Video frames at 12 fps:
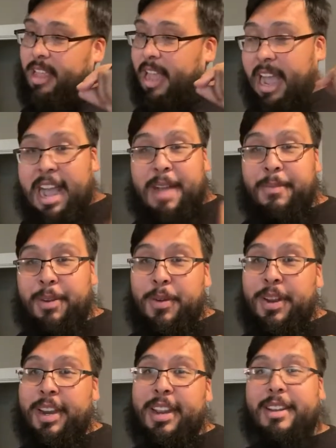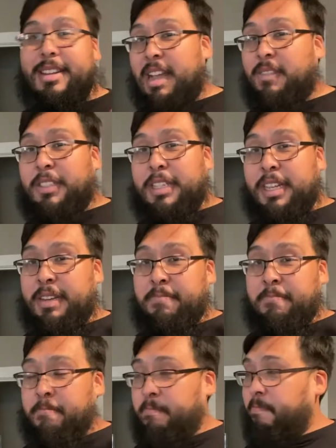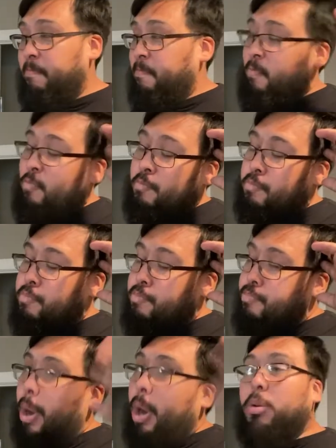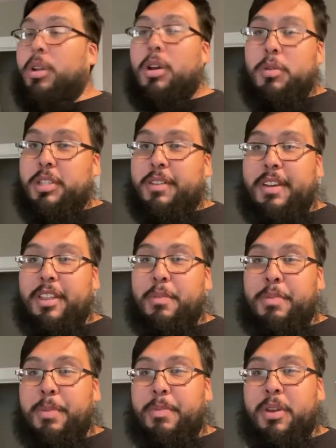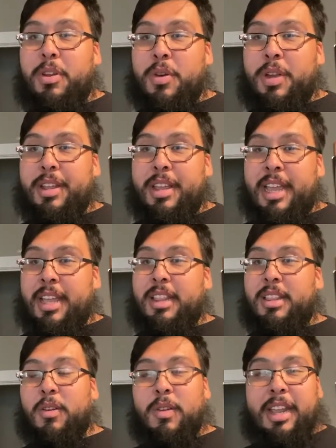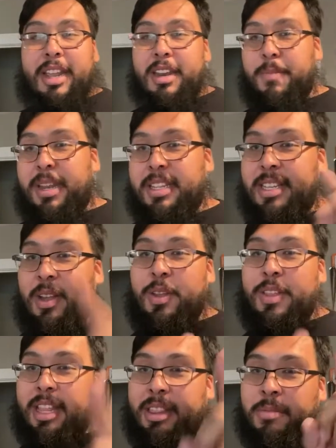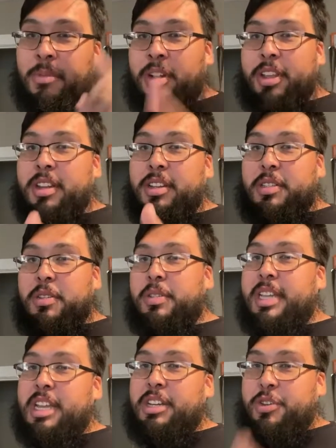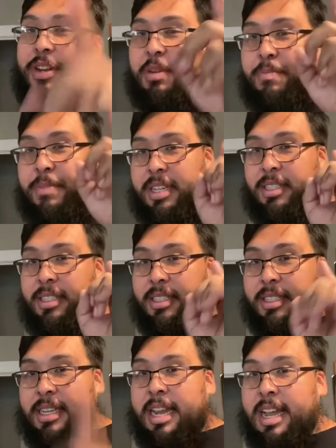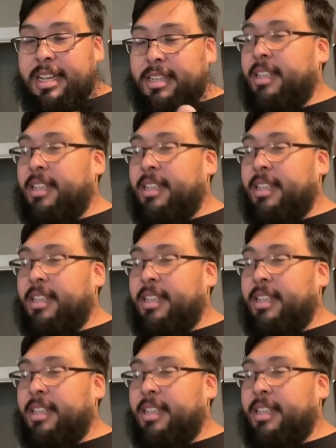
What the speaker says: I'm doing it. I've seen boatloads of other people do it, and don't let anybody tell you that the market is too saturated, because it's not.